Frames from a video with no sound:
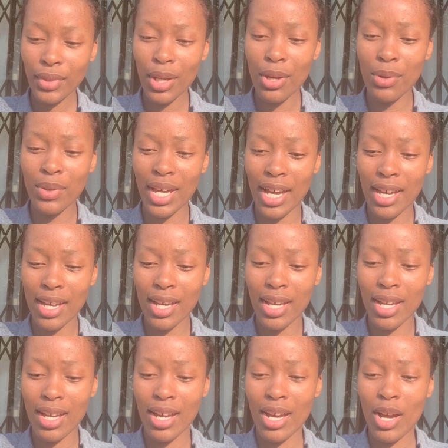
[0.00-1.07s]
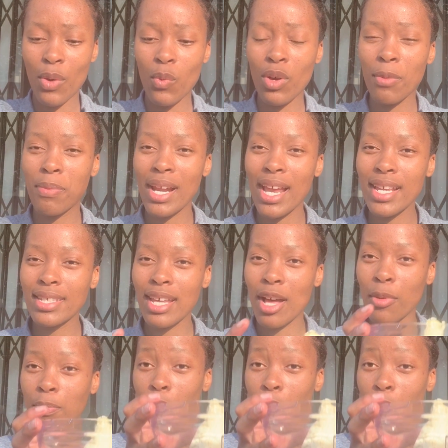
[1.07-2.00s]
okay? We'll place our